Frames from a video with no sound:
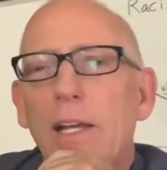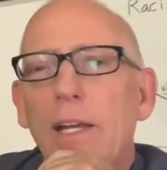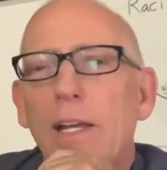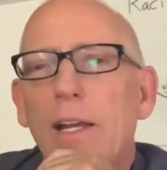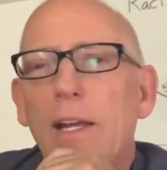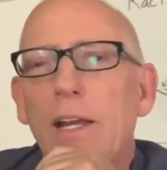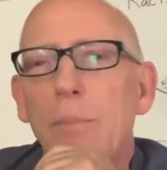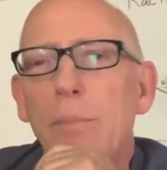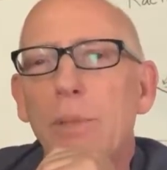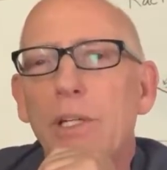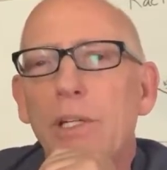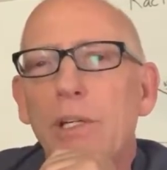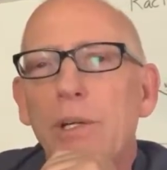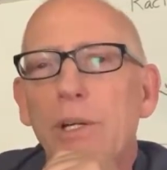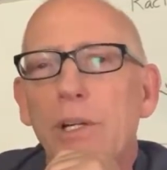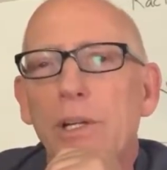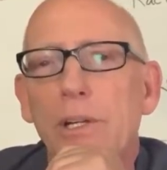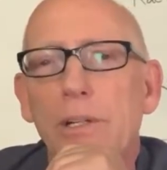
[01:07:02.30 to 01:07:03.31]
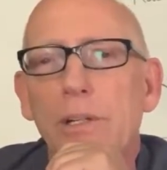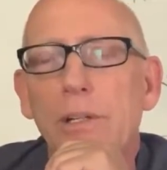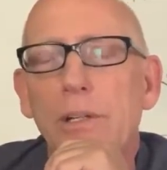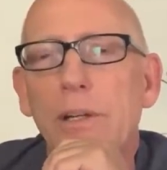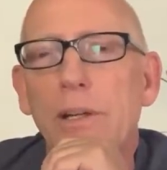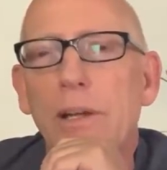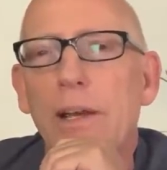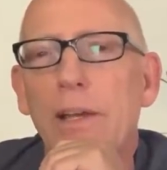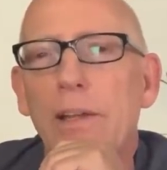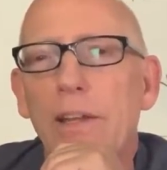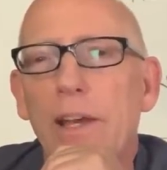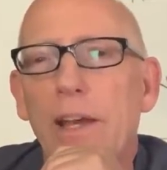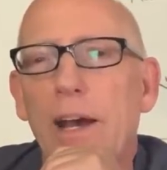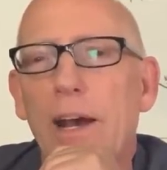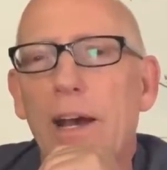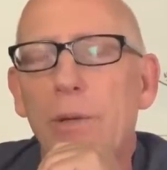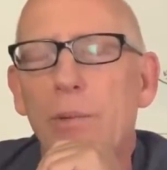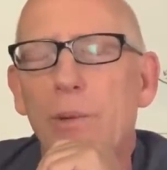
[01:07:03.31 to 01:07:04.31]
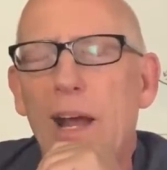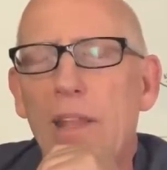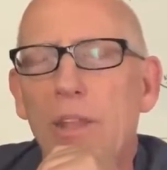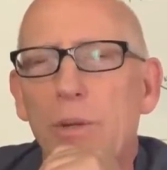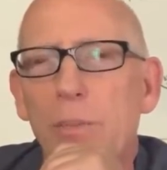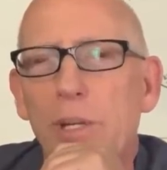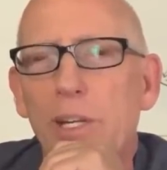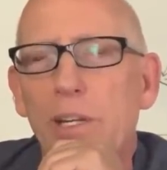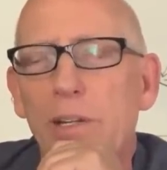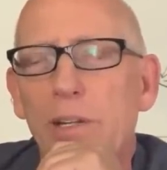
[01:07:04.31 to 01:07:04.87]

can be good and that I'd rather be an